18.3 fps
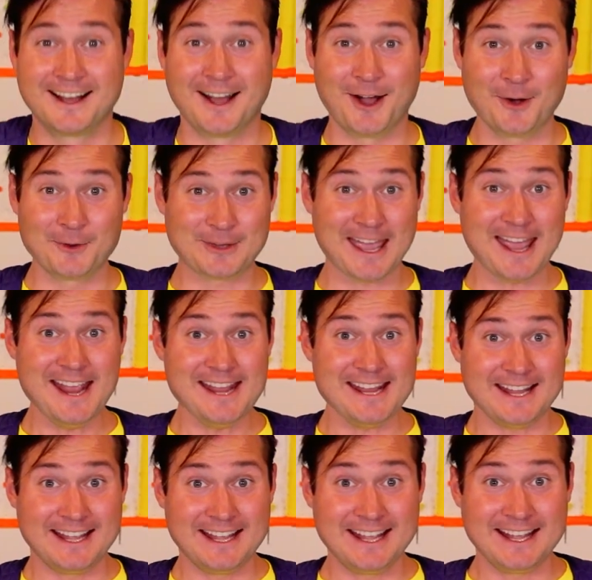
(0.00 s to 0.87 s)

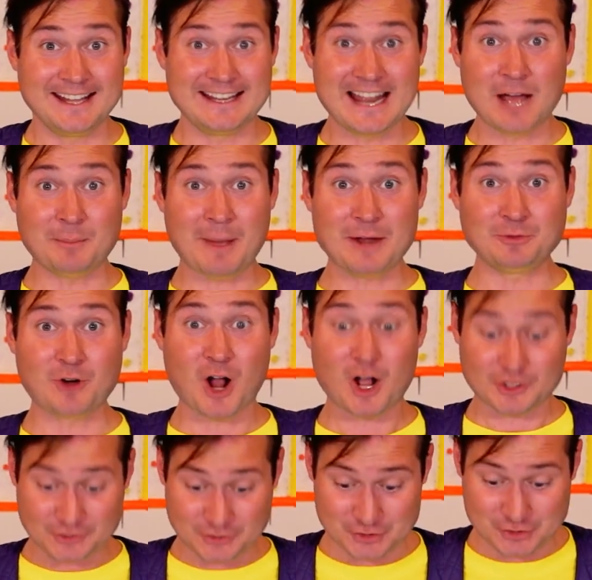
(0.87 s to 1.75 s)
Okay, now my
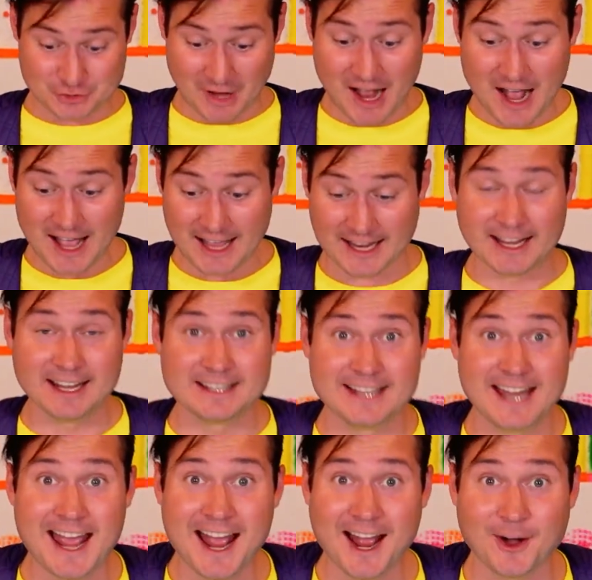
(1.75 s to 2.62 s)
rocks are dry.
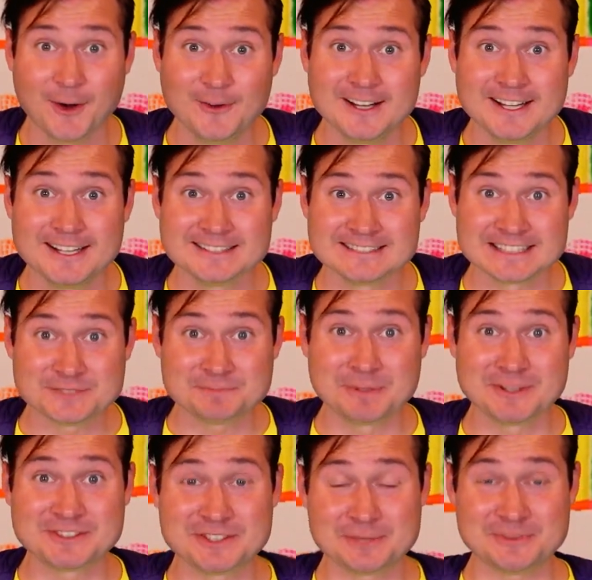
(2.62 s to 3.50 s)
Now, let's
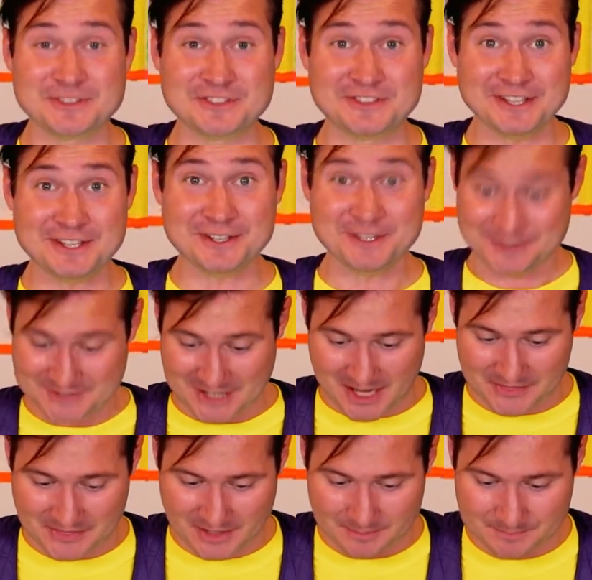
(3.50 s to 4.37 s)
put some stickers
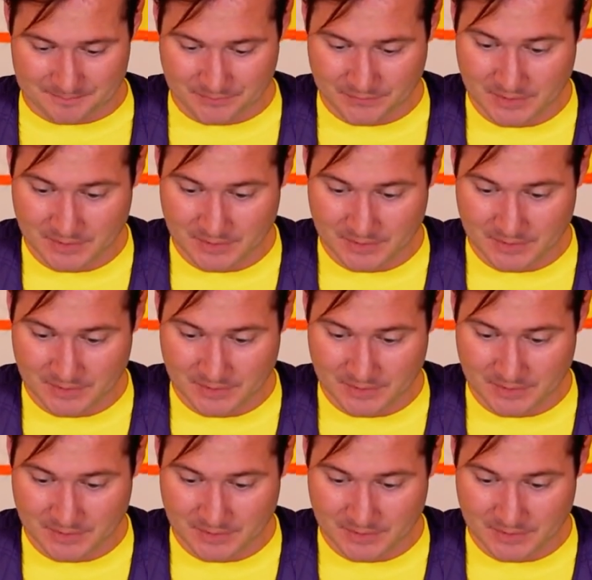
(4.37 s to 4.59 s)
on them.